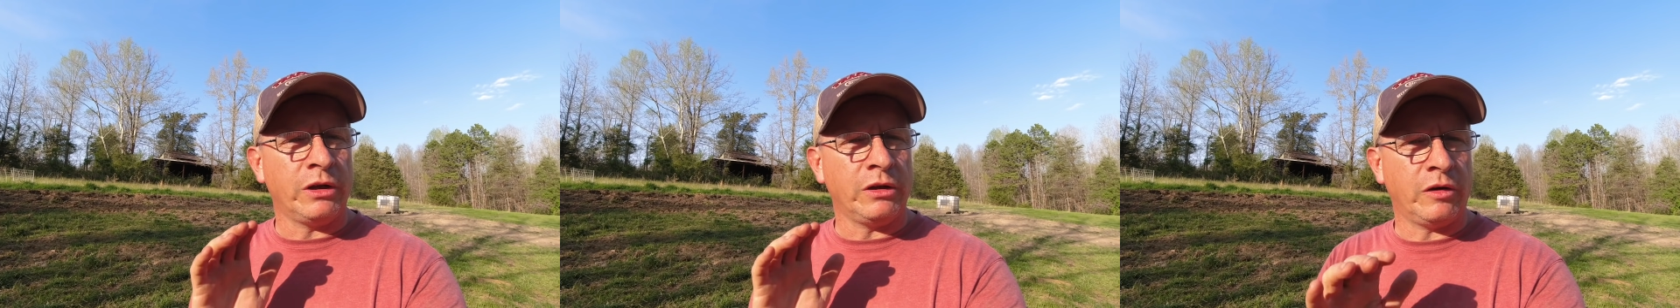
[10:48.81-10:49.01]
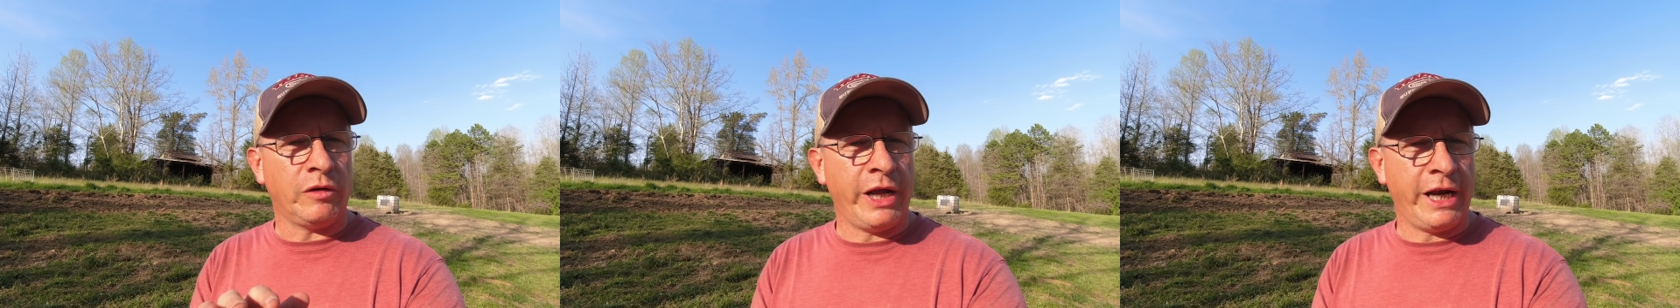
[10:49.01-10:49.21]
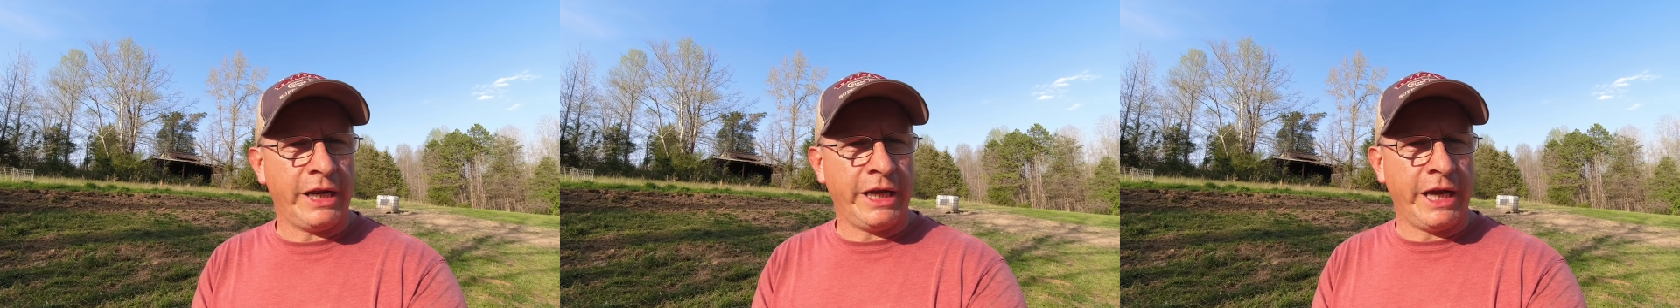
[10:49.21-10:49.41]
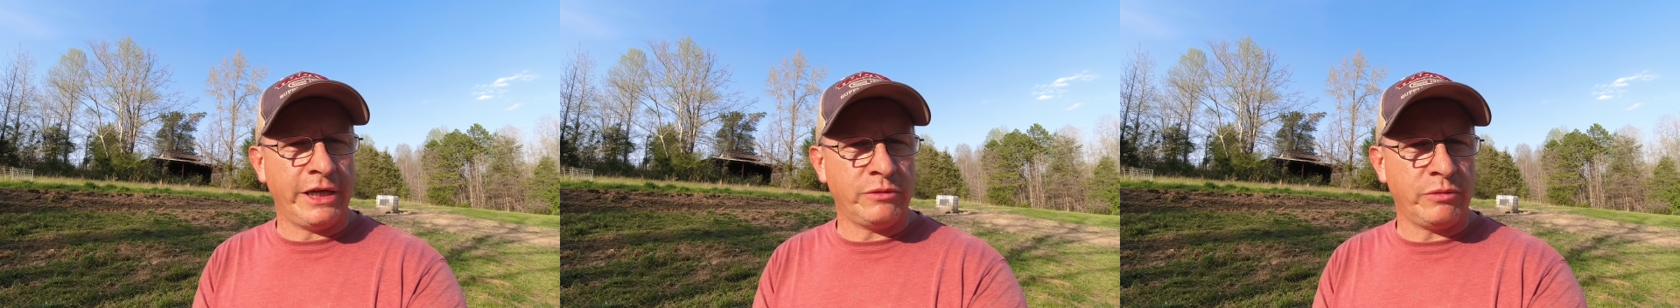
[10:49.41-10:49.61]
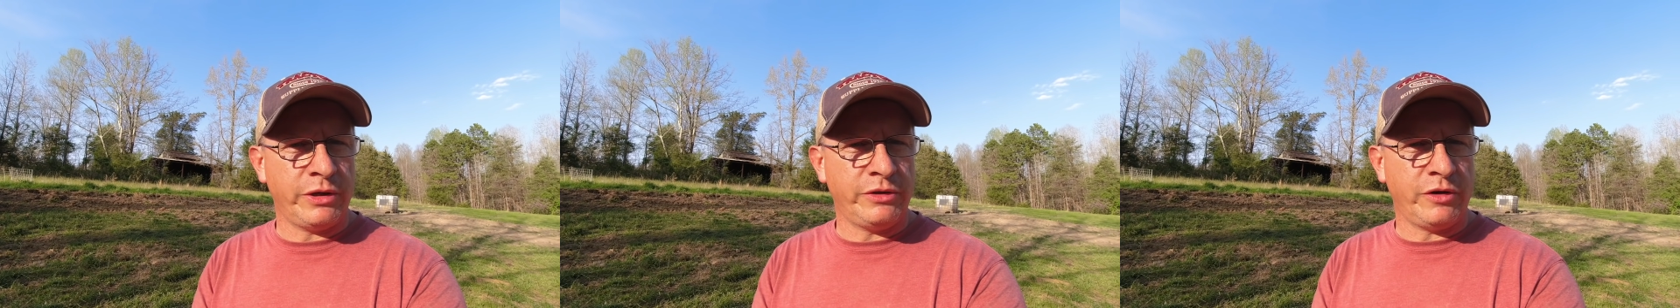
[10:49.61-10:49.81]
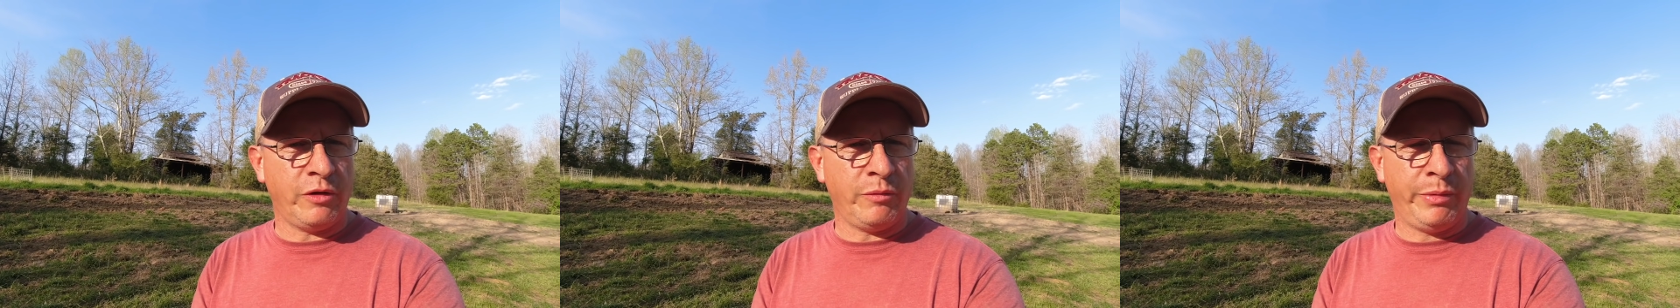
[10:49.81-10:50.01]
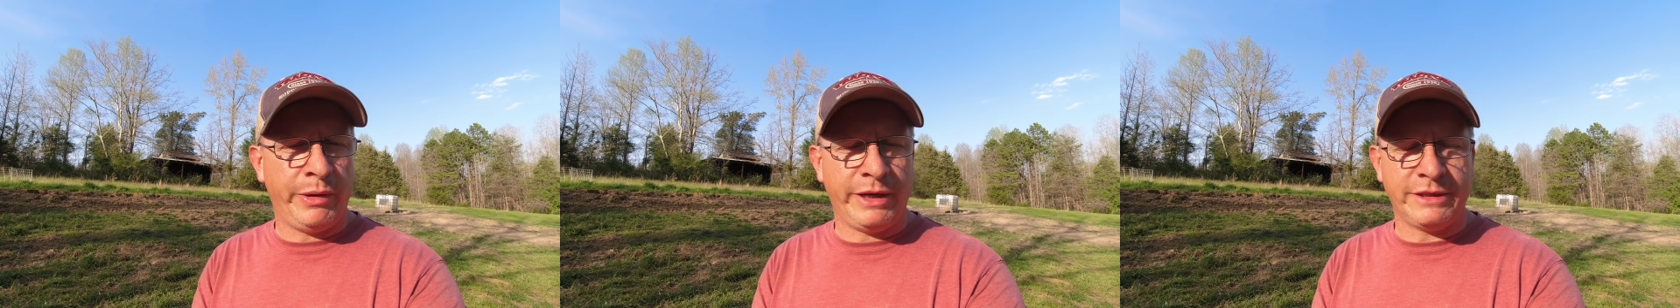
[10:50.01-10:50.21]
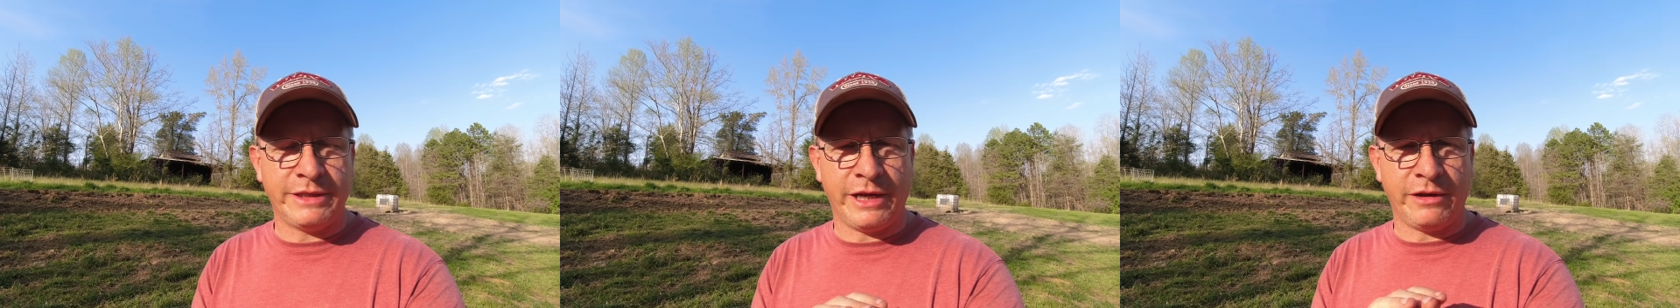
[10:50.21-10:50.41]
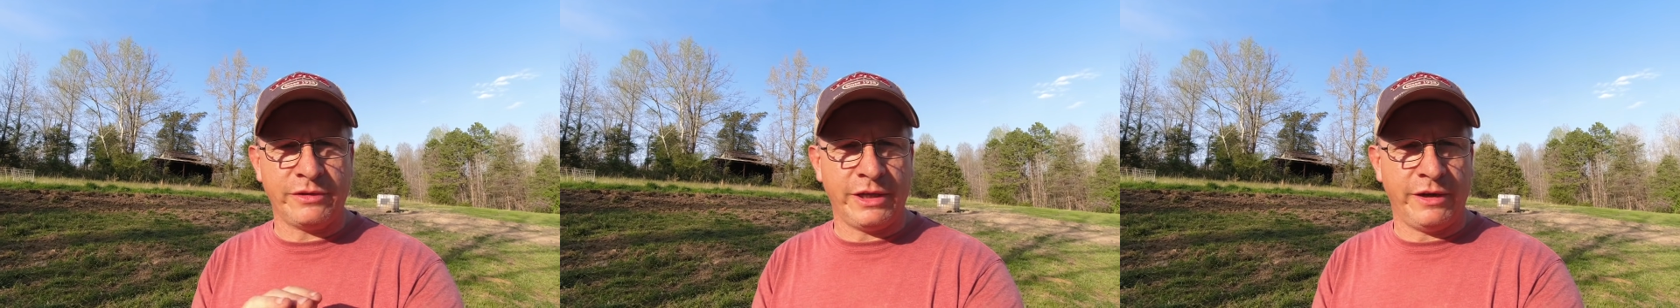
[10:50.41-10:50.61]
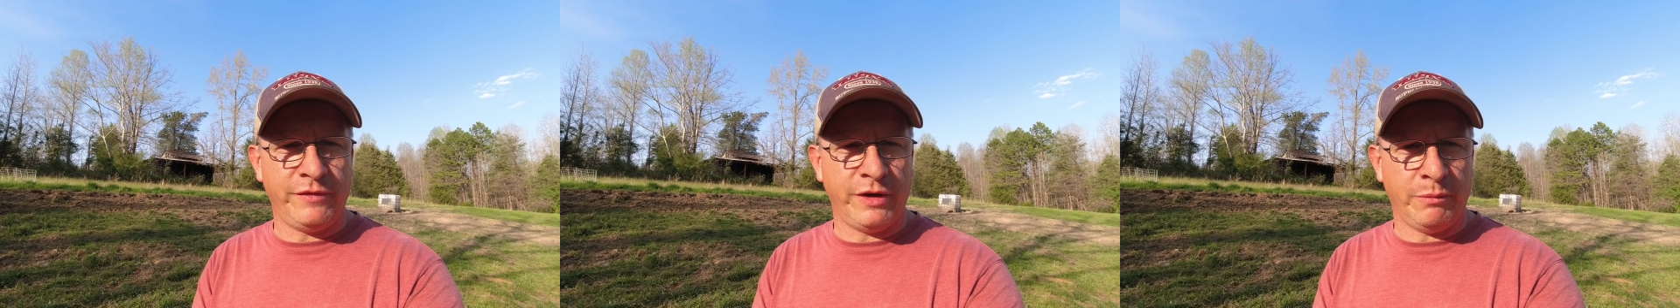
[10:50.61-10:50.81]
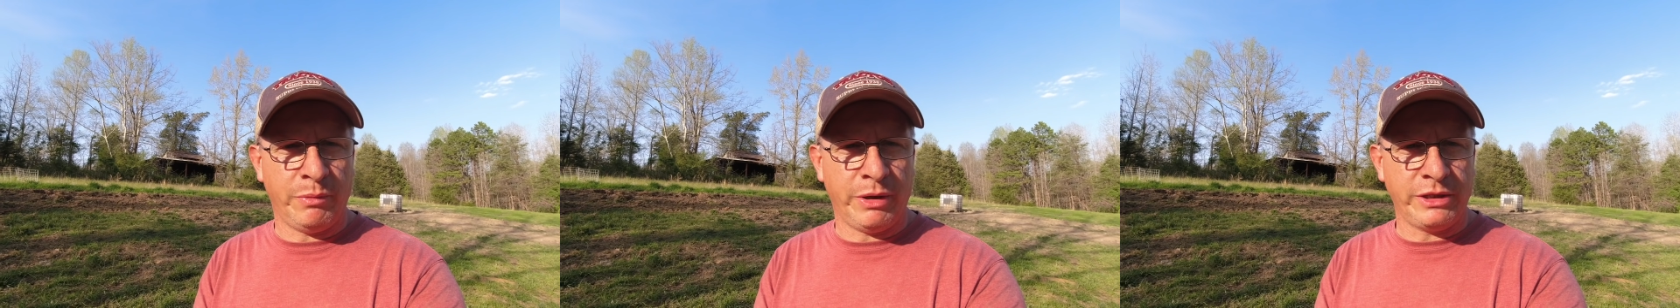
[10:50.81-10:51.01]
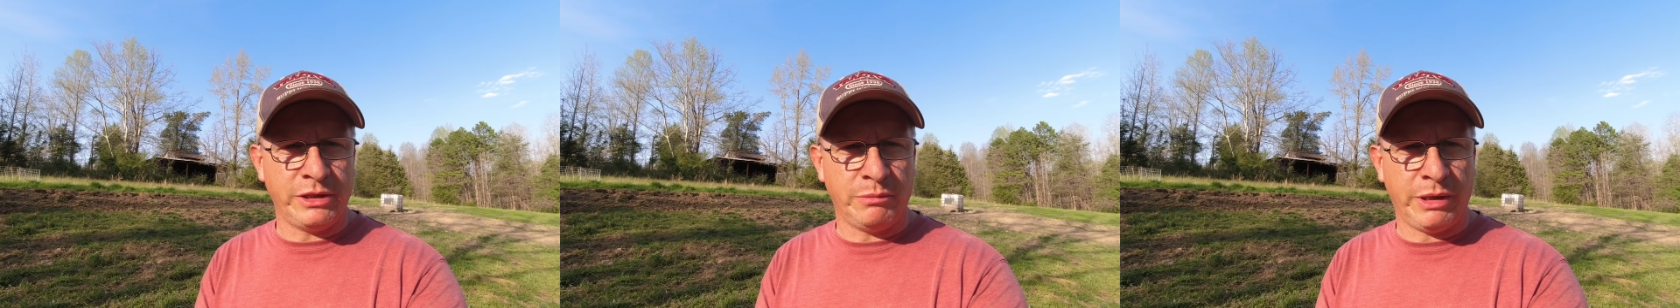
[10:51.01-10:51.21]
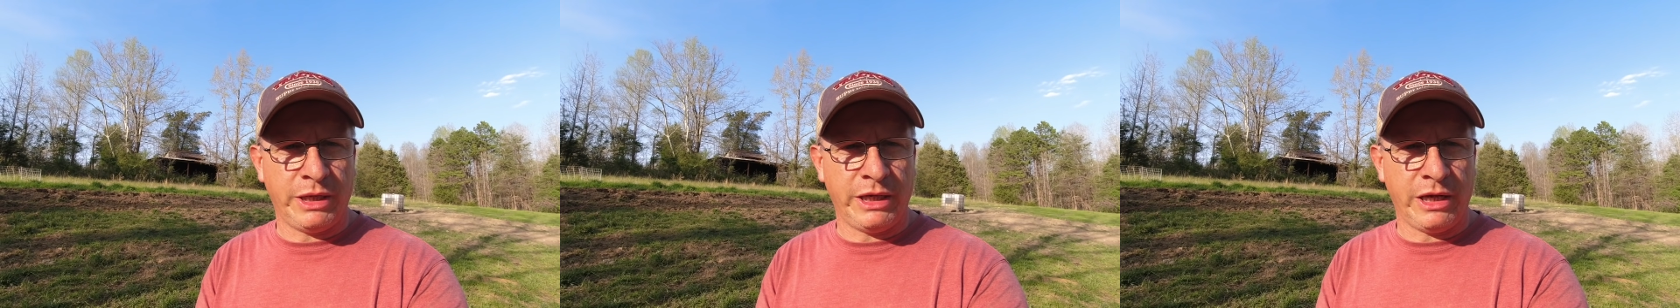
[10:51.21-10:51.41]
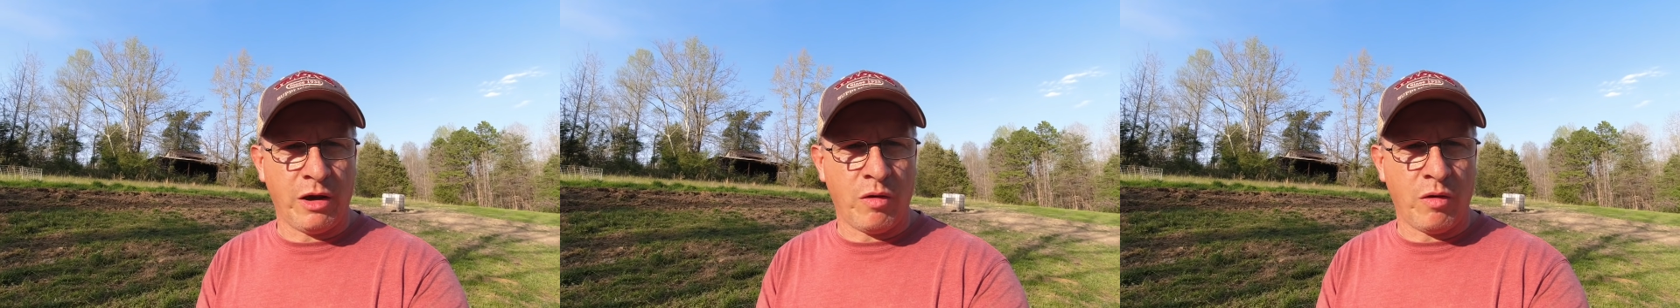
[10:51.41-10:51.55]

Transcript: Learn how to castrate your own pigs. That'll save you a bunch of money